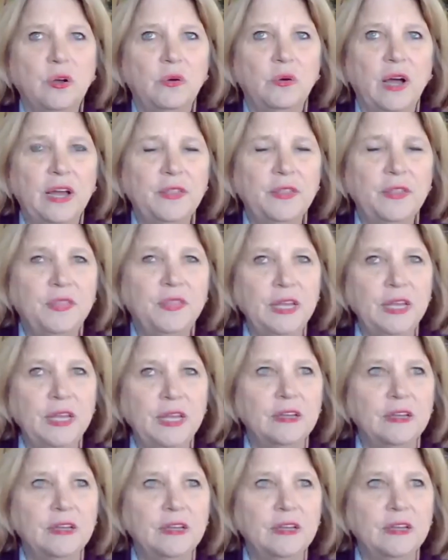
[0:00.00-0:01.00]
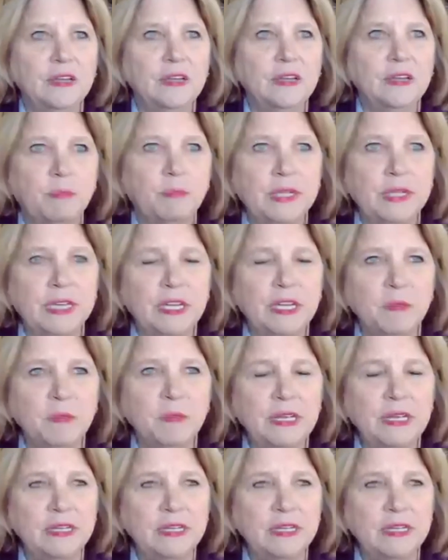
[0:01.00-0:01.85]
I think polygamy